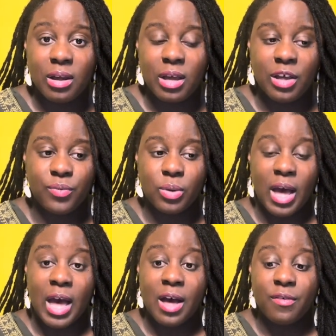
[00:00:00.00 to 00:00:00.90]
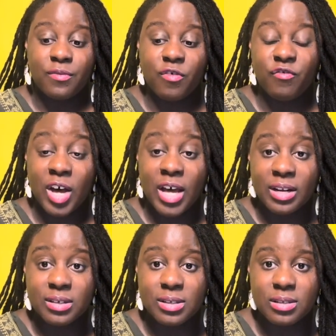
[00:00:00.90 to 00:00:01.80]
if you have
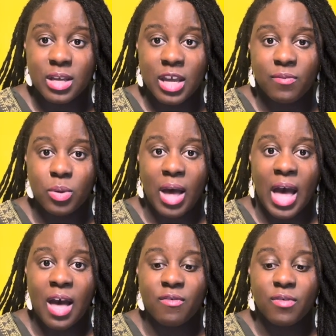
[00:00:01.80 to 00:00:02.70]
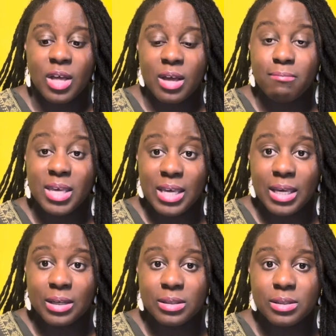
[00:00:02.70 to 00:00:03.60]
funds, if you have
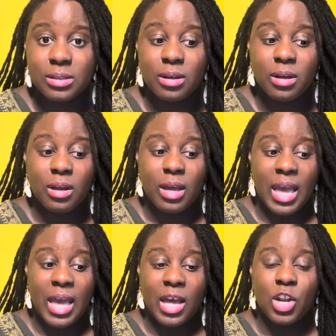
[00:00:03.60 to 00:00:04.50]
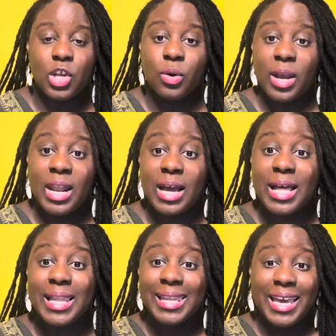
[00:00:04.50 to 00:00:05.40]
means, and you're in a
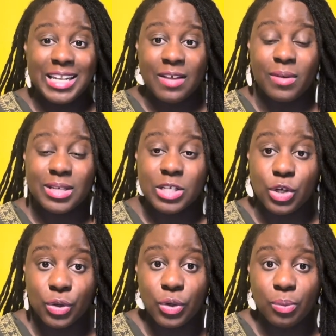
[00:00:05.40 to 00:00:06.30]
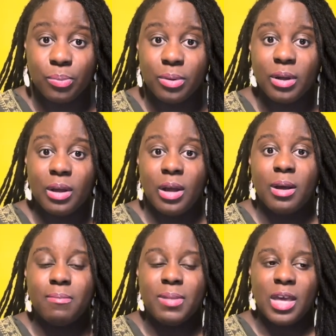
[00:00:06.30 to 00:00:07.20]
collective as a group,
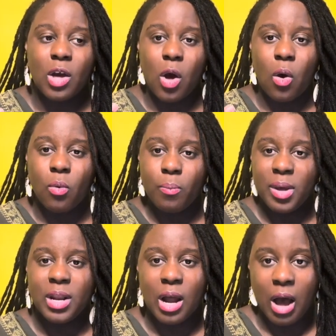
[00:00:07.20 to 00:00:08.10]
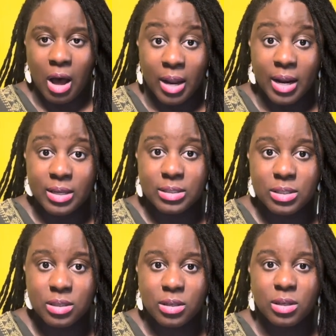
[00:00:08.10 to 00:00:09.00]
being open and
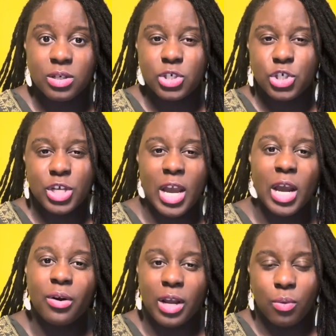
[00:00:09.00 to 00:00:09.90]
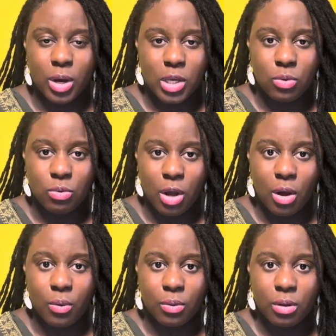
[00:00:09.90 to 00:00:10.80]
honest, sharing what you
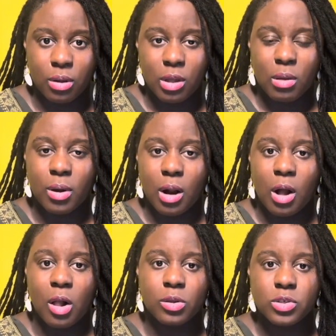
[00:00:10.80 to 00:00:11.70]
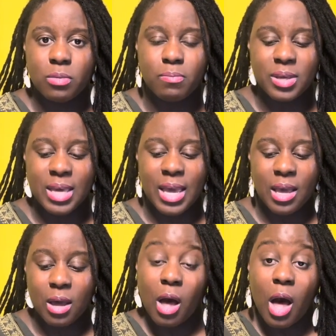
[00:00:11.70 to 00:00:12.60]
know, but also being
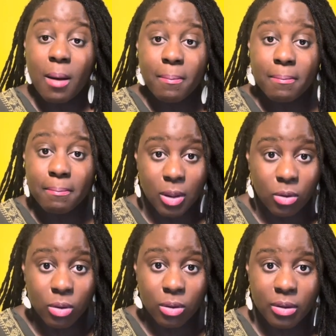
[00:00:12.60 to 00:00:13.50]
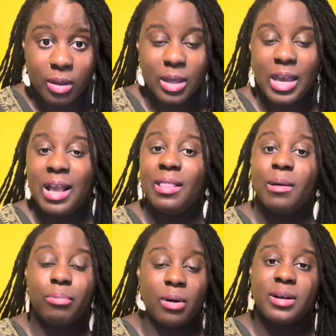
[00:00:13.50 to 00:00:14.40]
humble in the
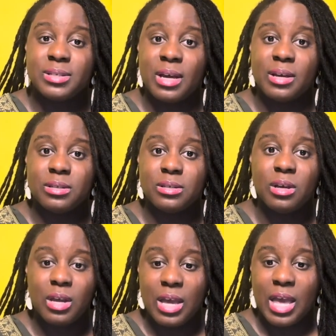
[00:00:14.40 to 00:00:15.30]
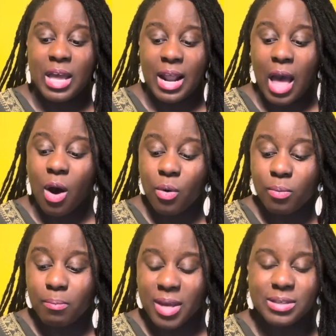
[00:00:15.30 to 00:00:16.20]
process, and how
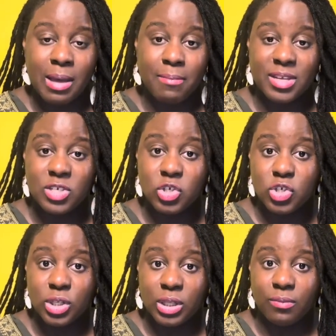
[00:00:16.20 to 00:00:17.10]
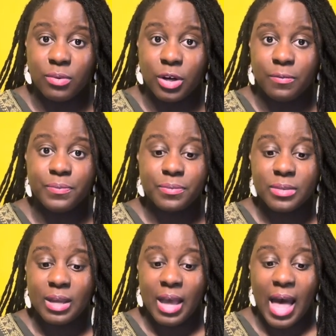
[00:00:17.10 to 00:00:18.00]
a message is delivered,
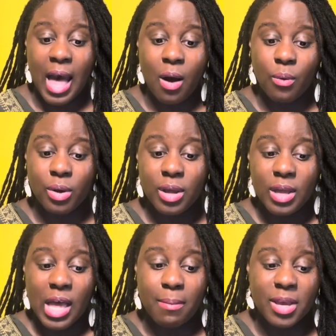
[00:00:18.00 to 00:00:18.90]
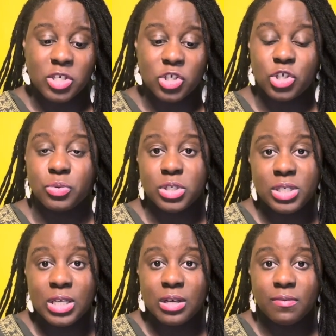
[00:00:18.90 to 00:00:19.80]
how a message is
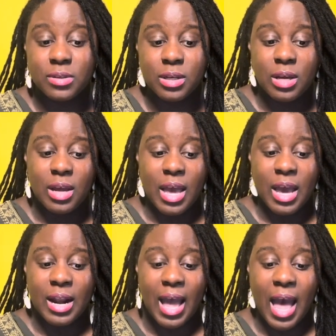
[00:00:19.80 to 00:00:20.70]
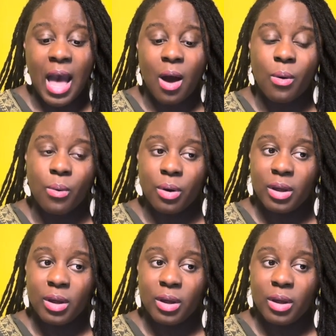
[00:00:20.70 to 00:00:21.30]
received, and how